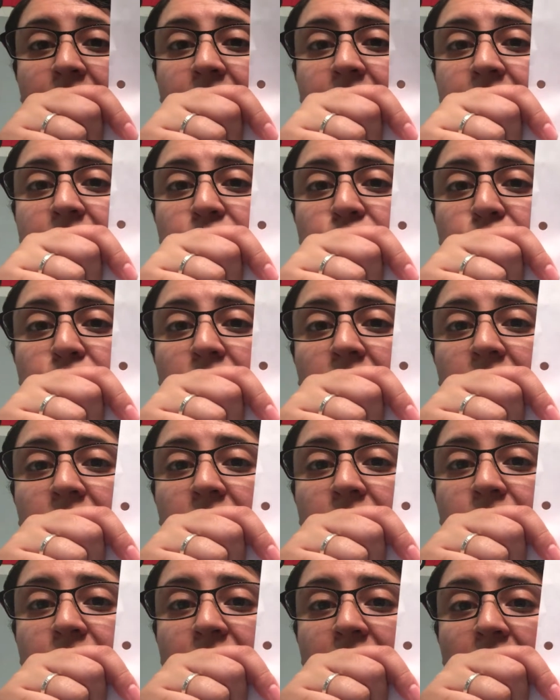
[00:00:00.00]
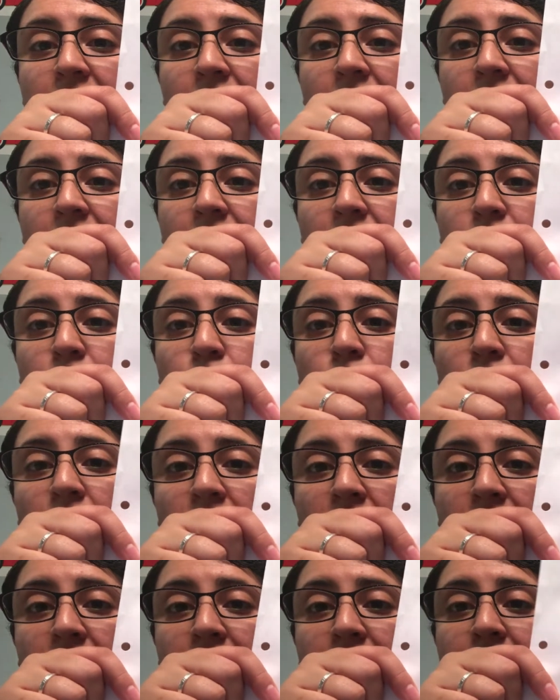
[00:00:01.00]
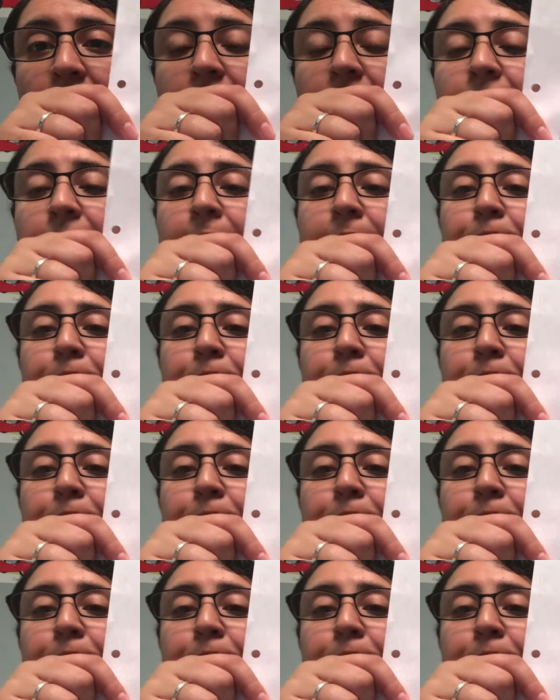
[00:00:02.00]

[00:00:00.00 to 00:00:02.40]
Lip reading: He's struggling with I and Y.